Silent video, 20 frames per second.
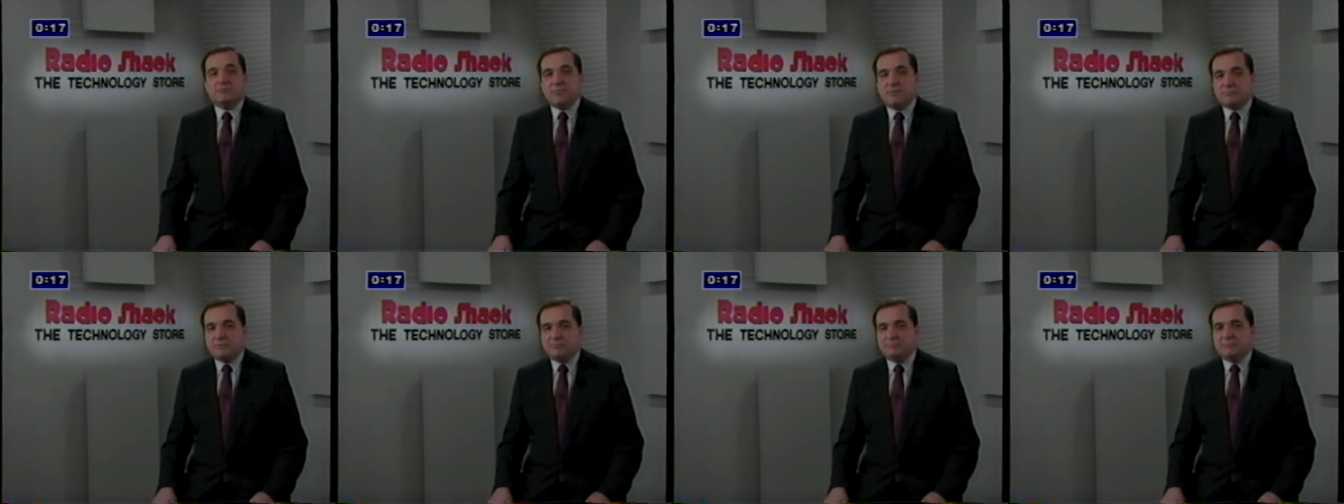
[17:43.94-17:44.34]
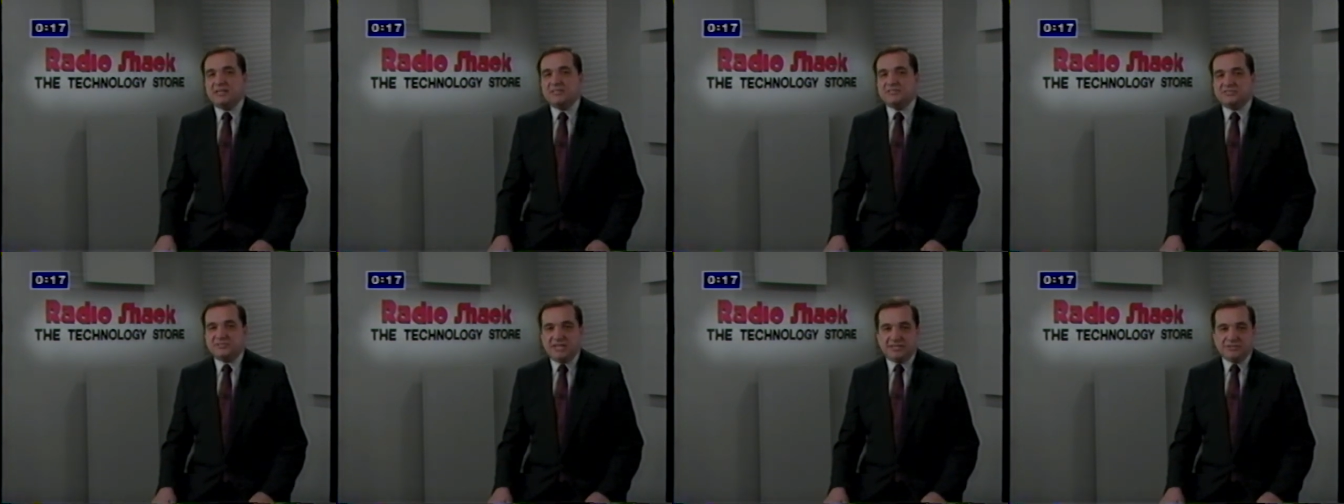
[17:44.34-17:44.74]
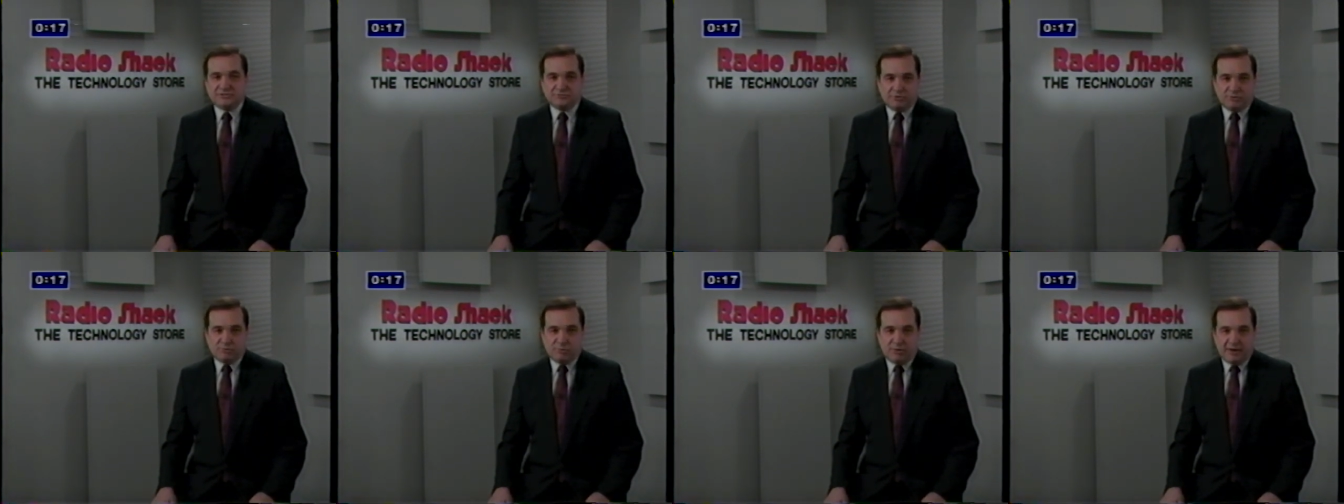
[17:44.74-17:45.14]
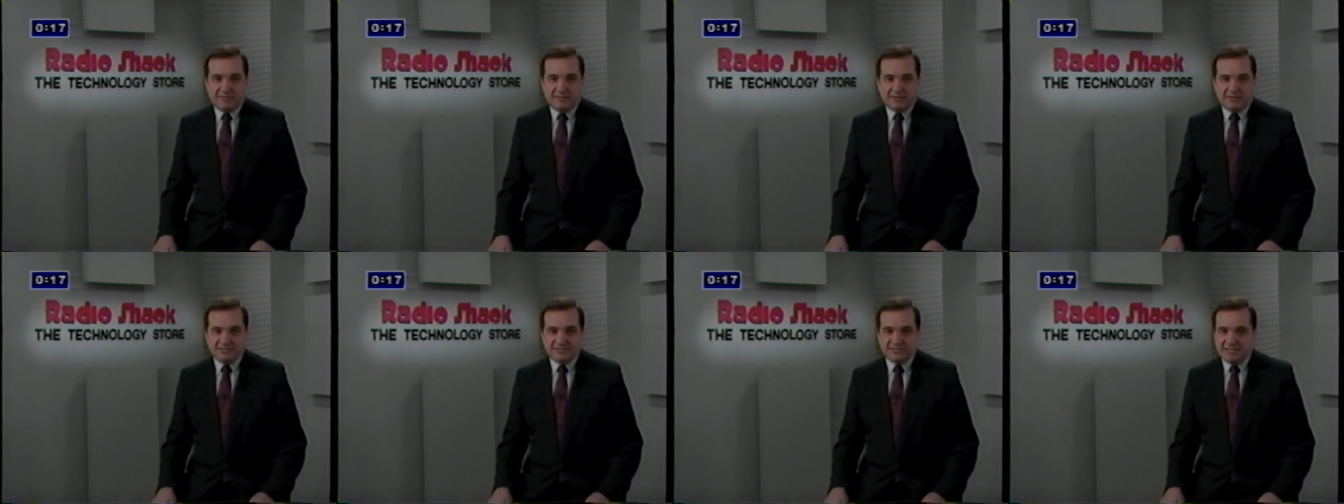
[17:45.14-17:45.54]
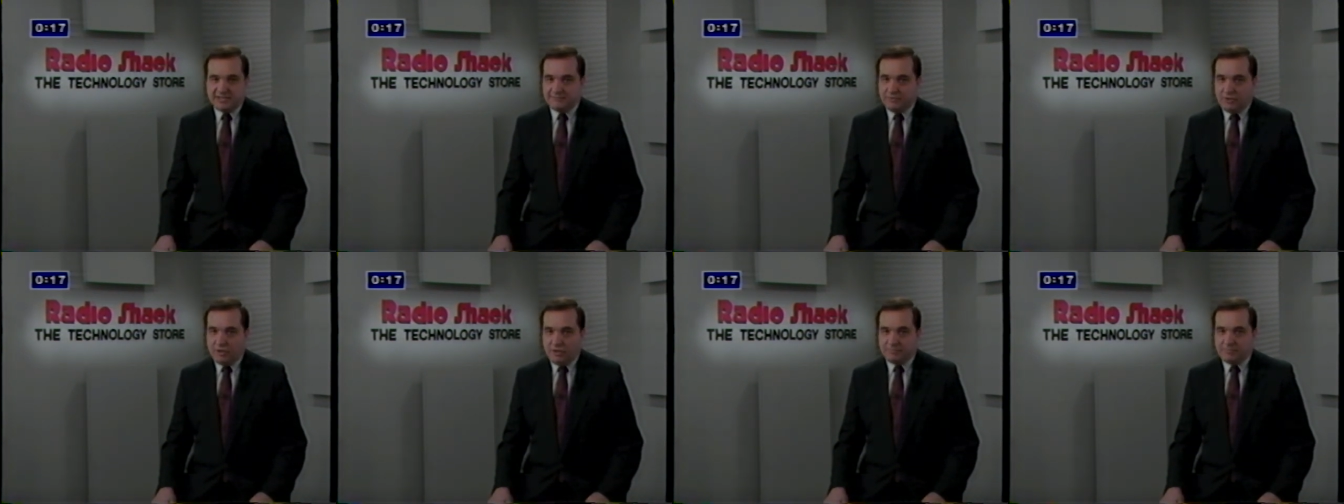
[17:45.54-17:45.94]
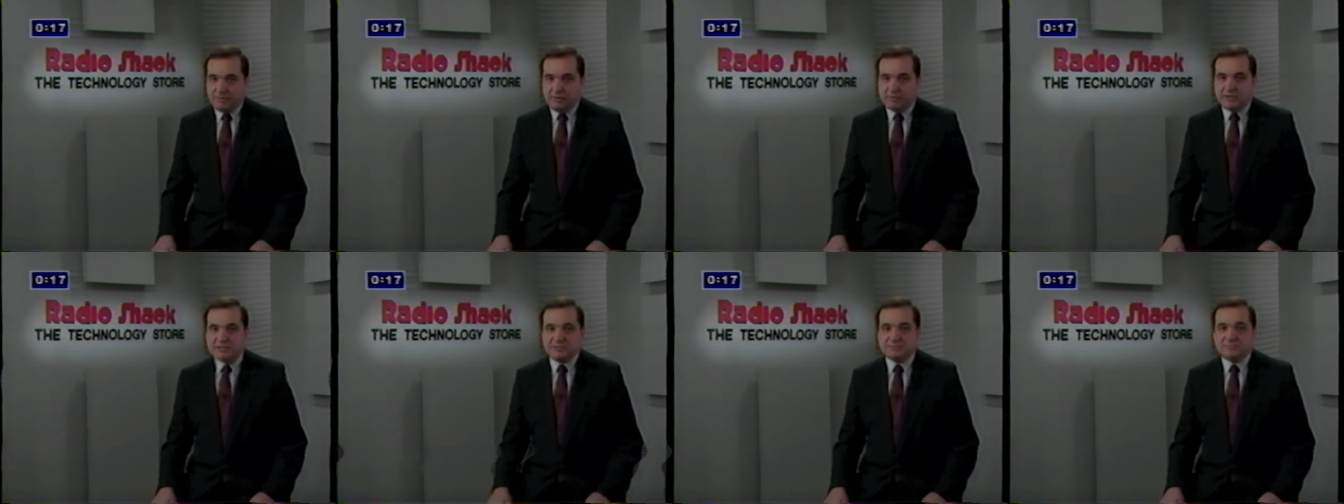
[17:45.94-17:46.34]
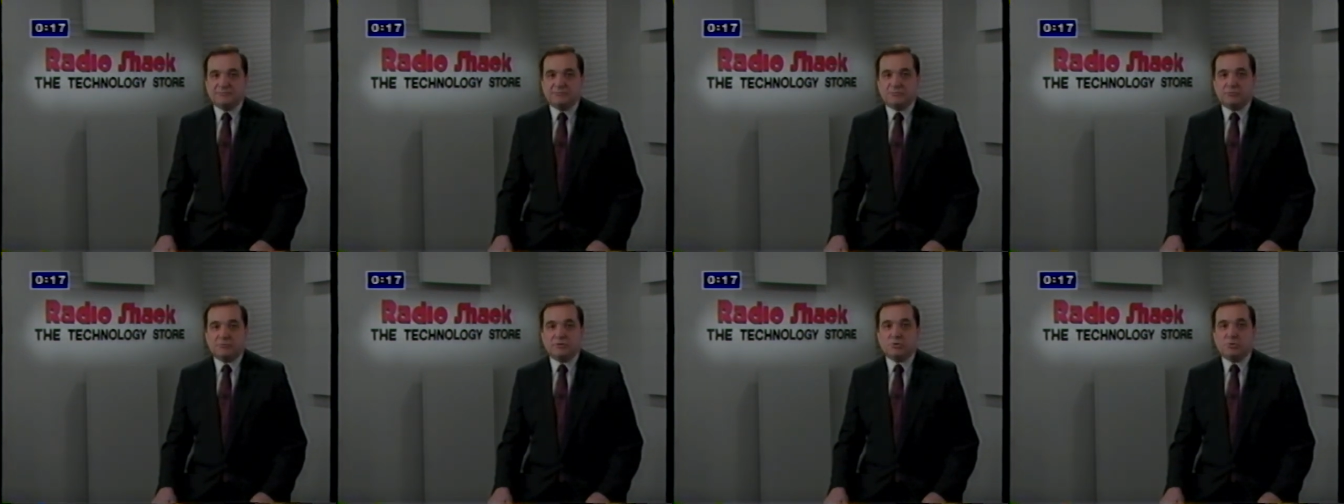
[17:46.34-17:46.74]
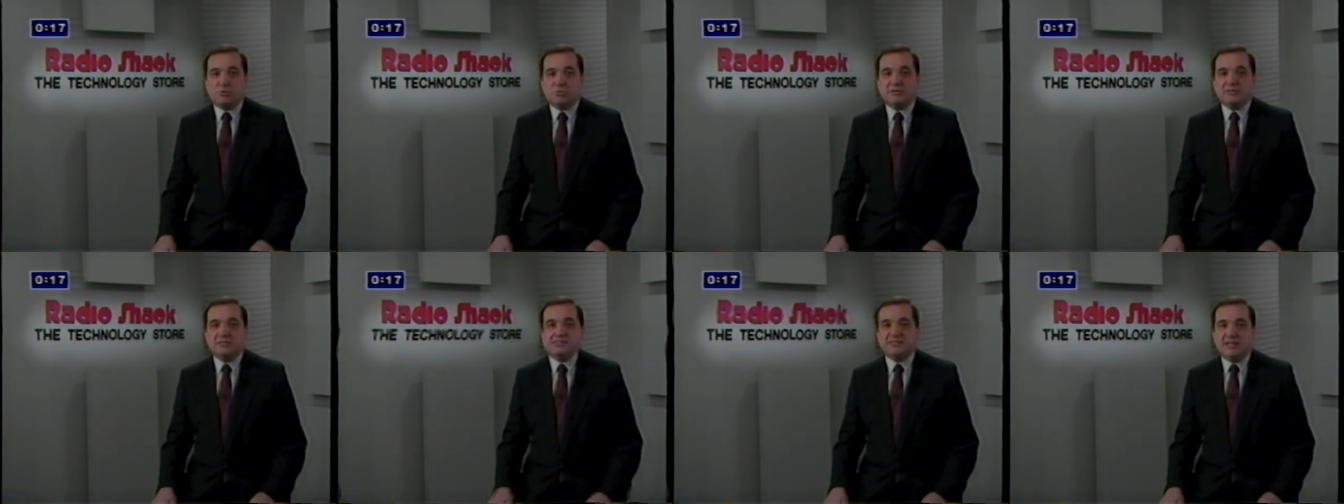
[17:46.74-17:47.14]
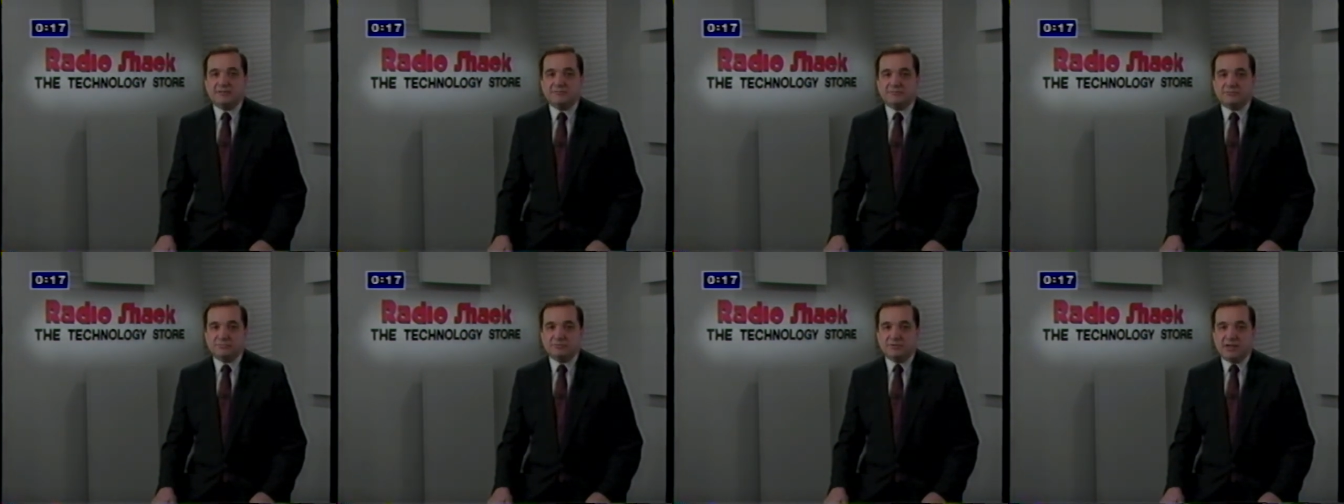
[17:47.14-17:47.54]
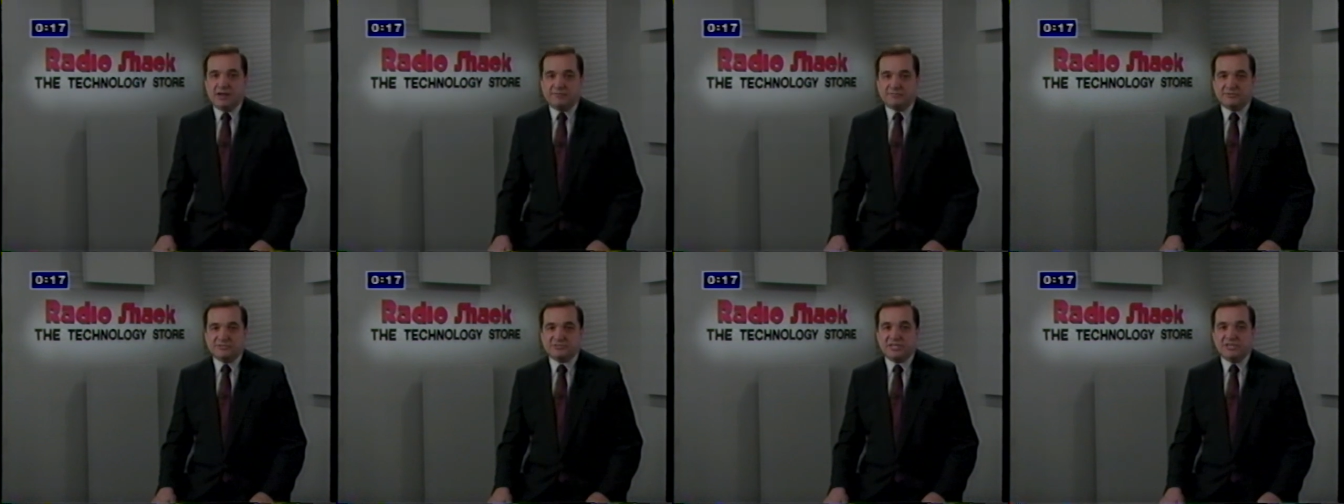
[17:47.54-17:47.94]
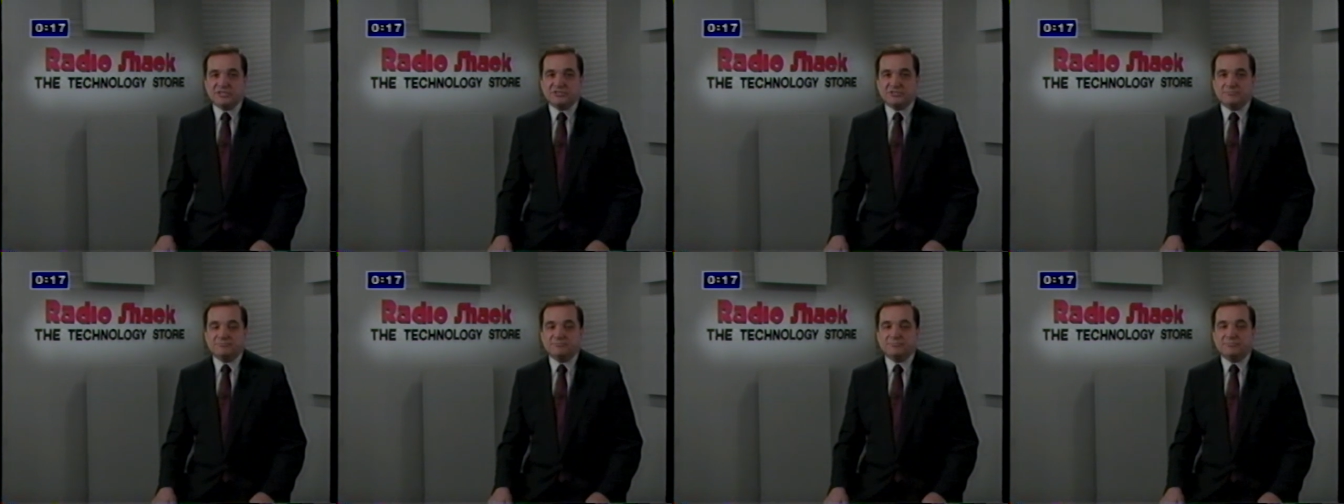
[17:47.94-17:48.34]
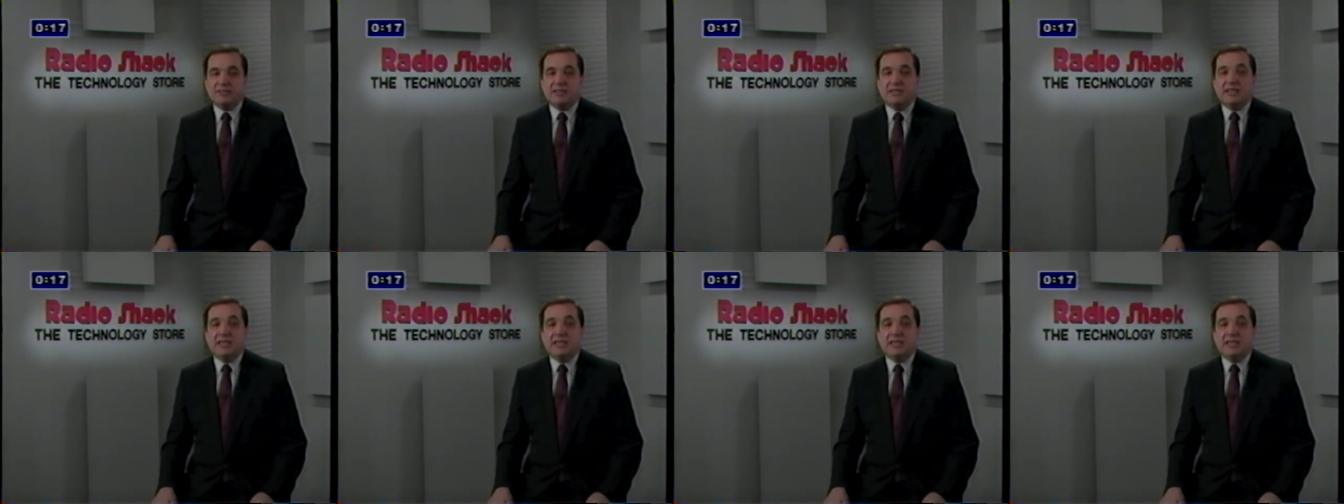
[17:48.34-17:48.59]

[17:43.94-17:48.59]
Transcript: Remember, many states require the consent of all parties before recording a telephone conversation.